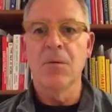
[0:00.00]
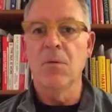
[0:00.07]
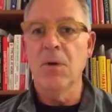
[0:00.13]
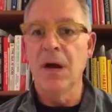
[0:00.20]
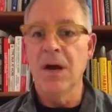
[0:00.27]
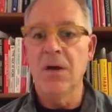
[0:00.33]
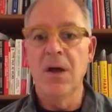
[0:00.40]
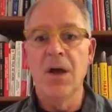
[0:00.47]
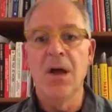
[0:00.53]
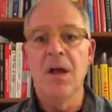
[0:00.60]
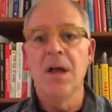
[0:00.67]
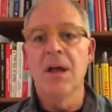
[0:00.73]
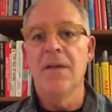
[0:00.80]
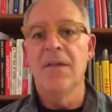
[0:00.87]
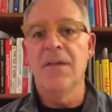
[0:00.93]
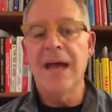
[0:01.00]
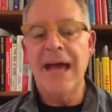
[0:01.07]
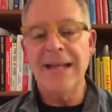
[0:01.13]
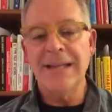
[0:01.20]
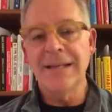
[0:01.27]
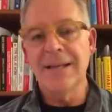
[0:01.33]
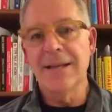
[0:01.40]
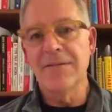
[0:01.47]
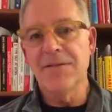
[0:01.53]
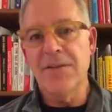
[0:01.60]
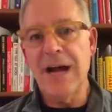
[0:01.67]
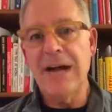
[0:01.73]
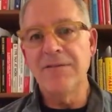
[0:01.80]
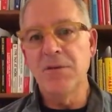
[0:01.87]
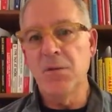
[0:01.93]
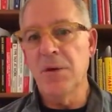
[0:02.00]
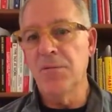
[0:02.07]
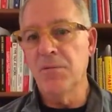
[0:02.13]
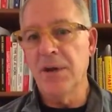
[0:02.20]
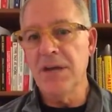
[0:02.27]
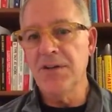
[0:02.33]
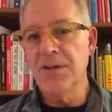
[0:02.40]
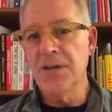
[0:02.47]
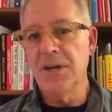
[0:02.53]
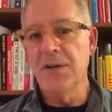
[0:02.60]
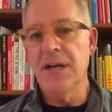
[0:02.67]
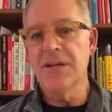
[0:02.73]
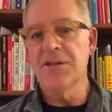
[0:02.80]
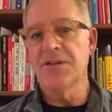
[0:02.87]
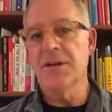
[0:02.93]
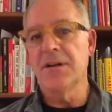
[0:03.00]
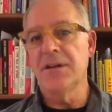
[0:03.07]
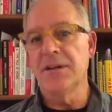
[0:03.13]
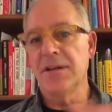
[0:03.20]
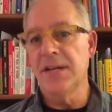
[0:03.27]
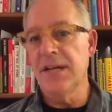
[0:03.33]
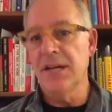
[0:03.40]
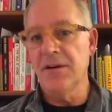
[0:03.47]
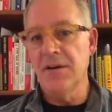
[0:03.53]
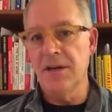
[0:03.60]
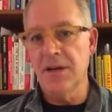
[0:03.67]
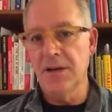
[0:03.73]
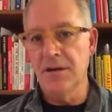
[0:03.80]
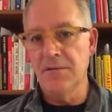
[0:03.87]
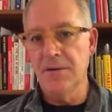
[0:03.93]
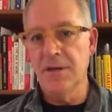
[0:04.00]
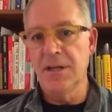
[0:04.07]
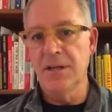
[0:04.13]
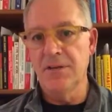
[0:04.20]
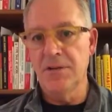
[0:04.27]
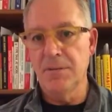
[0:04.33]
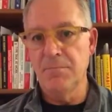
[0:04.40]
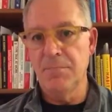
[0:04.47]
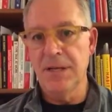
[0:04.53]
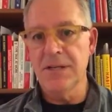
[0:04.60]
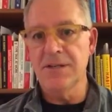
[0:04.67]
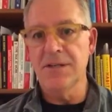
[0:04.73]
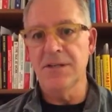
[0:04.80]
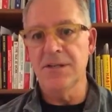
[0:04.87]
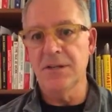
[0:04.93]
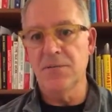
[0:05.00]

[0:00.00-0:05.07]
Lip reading: Well, that 5-to-1 ratio has started to carry over into business,